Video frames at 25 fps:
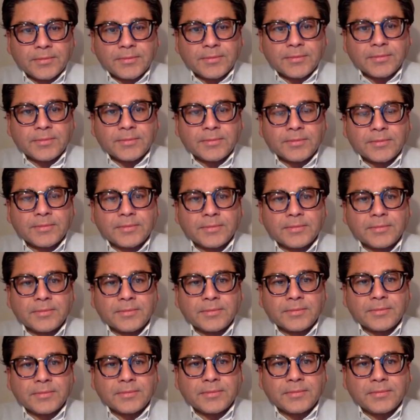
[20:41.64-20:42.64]

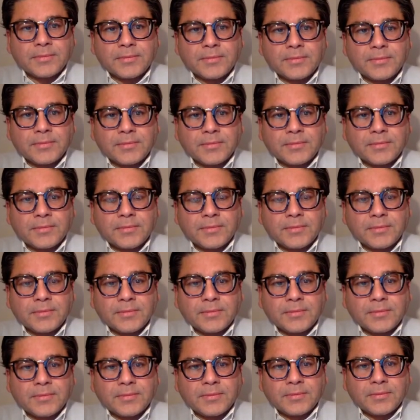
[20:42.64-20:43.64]

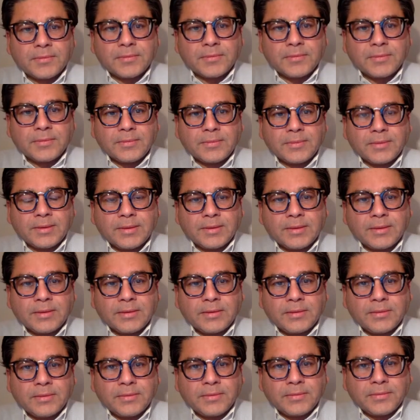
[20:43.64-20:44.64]

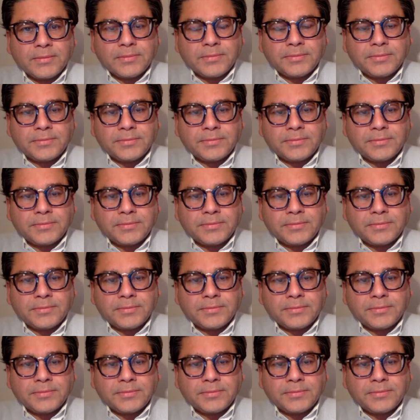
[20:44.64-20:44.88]
(silent)